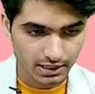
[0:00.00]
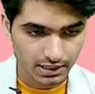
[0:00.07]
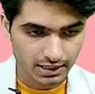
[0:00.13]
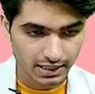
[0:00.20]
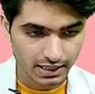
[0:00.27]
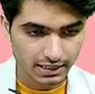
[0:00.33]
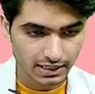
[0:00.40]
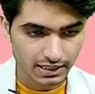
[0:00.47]

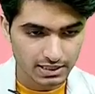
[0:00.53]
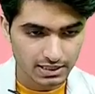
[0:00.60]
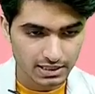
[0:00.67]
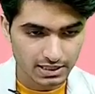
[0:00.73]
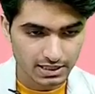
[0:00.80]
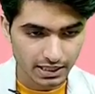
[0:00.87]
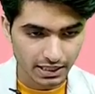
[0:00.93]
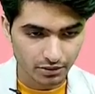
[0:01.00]
that is the
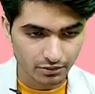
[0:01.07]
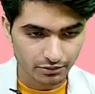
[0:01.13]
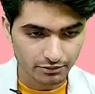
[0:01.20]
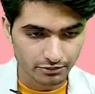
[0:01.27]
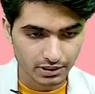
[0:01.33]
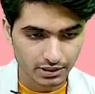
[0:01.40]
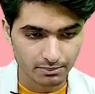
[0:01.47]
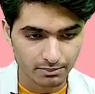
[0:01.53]
sign of
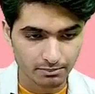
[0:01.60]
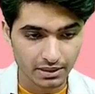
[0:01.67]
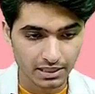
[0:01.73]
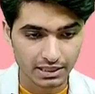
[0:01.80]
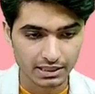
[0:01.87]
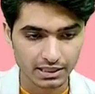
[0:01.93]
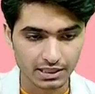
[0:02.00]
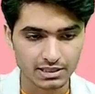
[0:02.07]
the
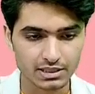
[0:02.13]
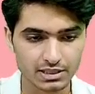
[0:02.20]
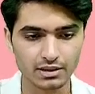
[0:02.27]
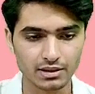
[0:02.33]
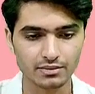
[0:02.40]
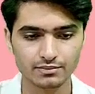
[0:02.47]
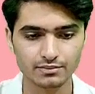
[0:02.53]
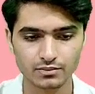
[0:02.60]
malignancy there.